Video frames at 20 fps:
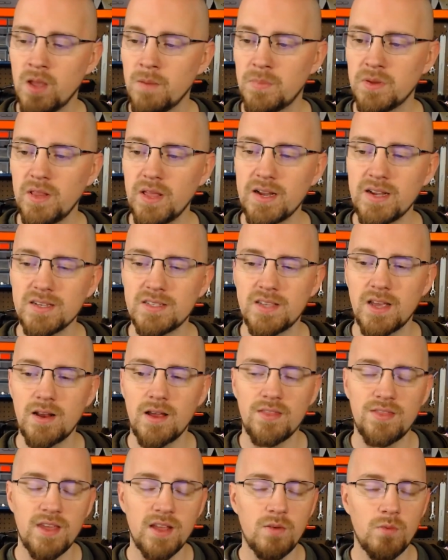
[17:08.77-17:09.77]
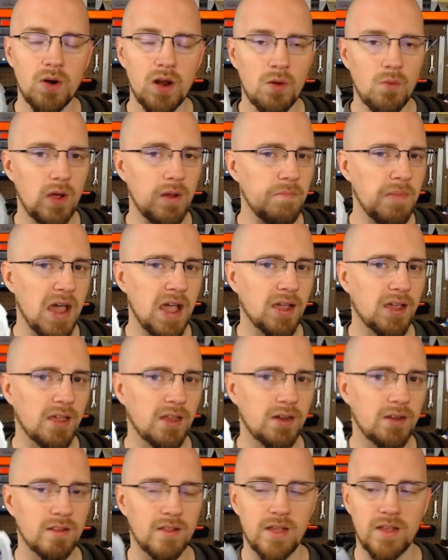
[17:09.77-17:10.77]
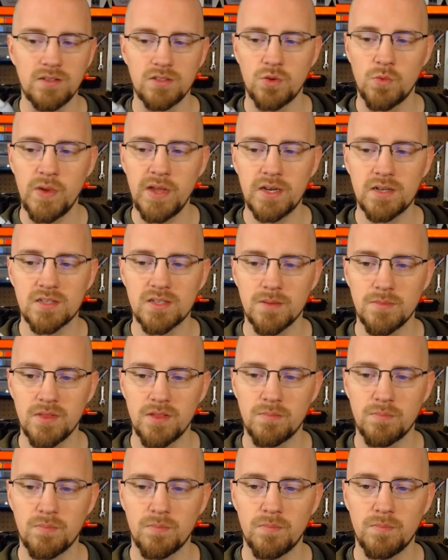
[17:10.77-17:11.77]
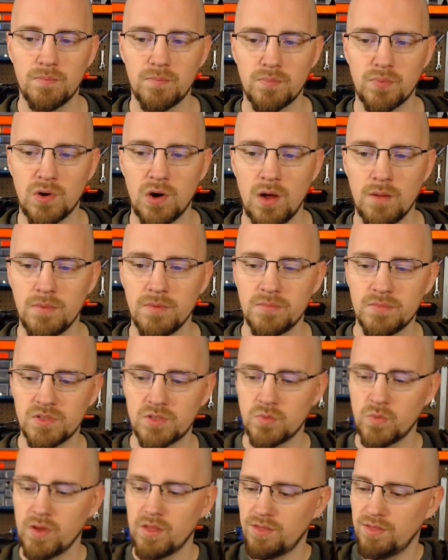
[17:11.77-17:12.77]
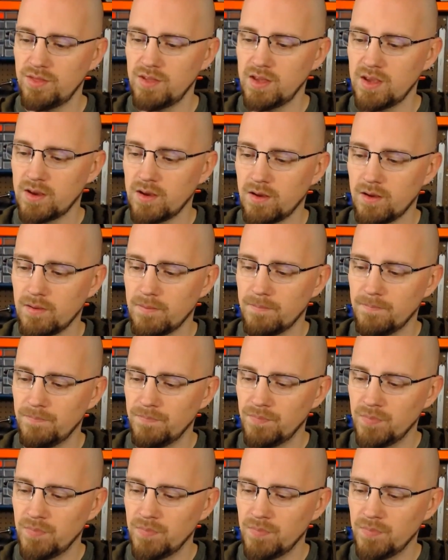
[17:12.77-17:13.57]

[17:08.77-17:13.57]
But like I said, I think when I went back in and tweaked some of the problems with the